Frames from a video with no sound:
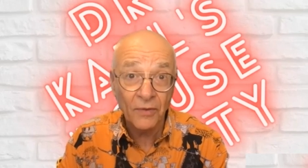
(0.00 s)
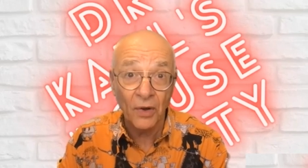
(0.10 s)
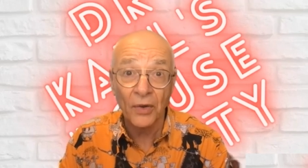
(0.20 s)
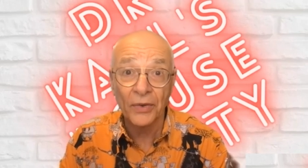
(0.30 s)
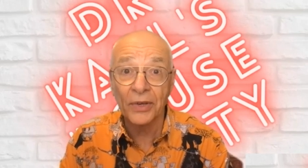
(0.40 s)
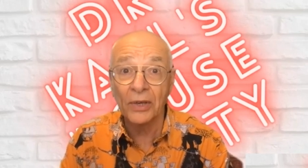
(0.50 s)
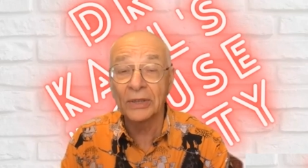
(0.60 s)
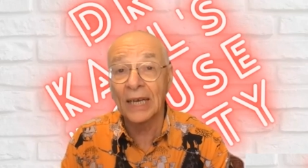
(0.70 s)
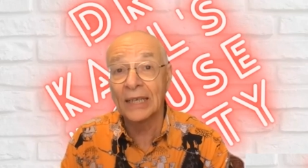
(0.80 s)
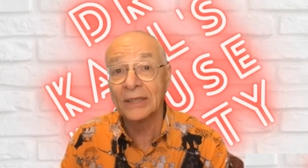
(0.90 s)
On
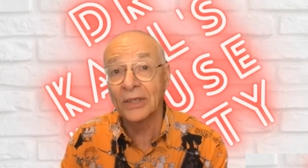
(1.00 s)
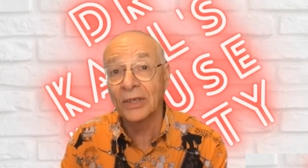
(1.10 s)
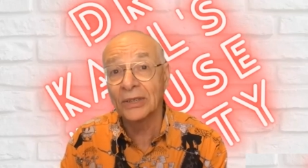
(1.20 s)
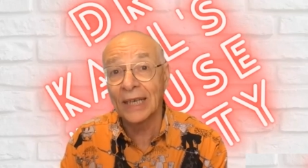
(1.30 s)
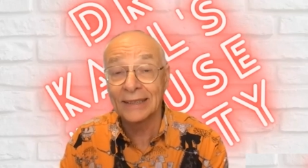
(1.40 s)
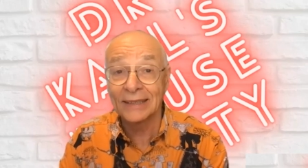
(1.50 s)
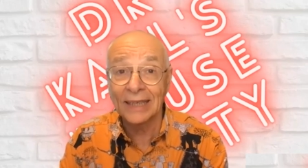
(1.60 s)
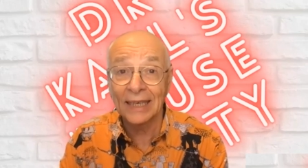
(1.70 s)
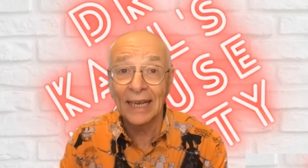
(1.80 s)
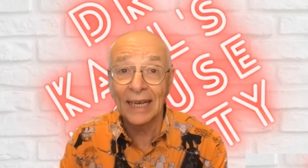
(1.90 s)
Tuesdays, Thursdays and
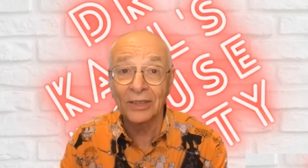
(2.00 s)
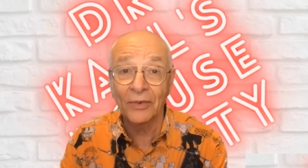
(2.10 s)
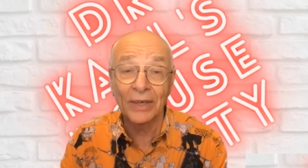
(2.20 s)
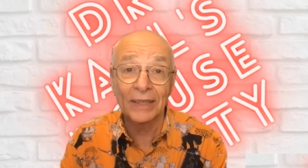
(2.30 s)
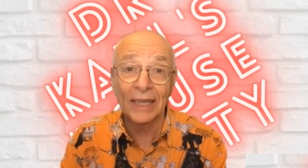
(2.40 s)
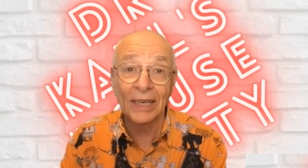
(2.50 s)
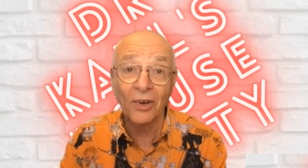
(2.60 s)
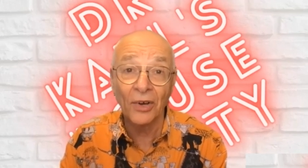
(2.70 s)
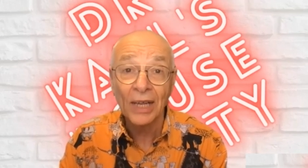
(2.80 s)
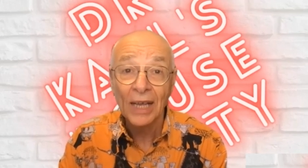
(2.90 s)
Saturdays, I reckon they're not.